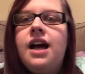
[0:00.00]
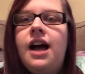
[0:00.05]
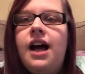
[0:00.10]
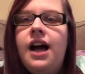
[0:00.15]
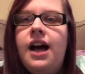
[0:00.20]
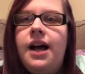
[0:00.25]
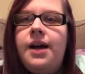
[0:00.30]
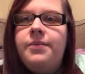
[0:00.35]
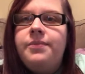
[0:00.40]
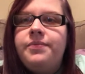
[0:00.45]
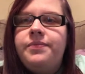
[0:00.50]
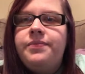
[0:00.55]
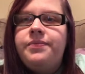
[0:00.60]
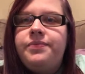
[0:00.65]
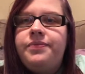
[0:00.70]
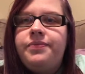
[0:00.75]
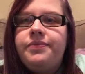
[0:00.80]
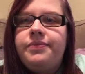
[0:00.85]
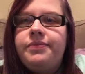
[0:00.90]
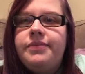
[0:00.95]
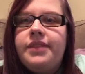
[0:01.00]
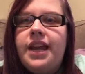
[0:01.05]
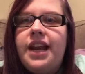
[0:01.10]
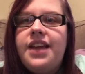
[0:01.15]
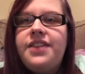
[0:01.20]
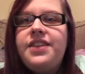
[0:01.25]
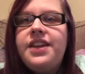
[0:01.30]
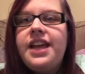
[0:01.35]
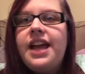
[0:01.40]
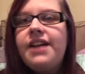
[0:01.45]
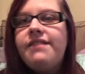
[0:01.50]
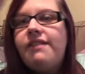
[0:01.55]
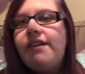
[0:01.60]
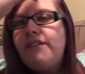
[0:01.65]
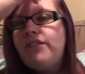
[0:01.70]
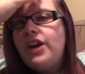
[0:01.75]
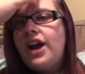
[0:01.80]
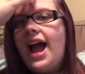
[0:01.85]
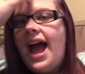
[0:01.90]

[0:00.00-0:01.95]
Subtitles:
that I think I've ever